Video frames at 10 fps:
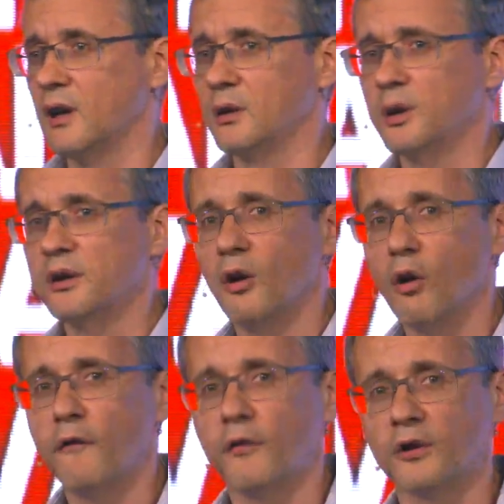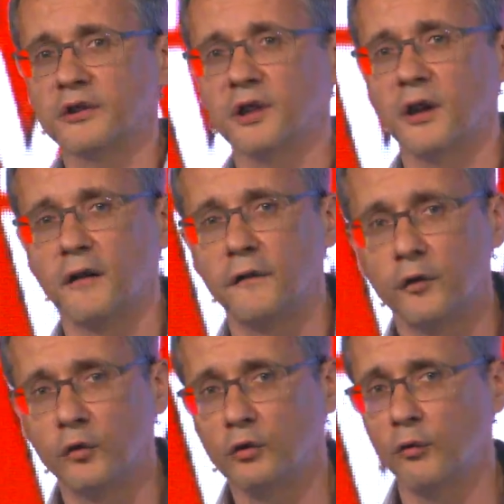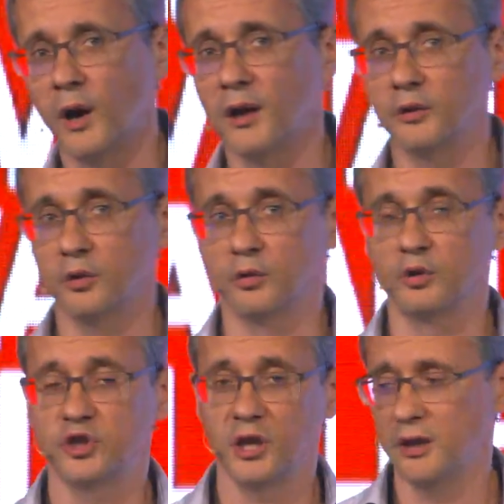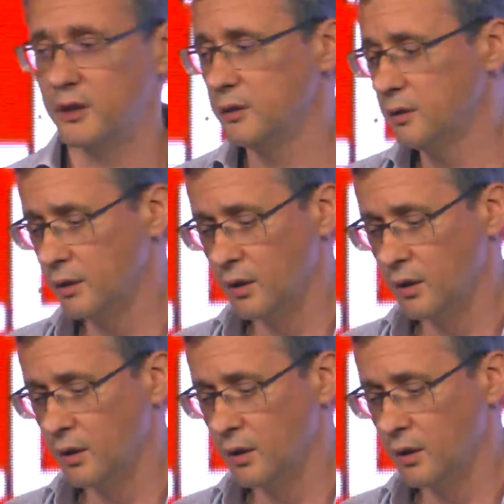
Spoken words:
already offers a full value chain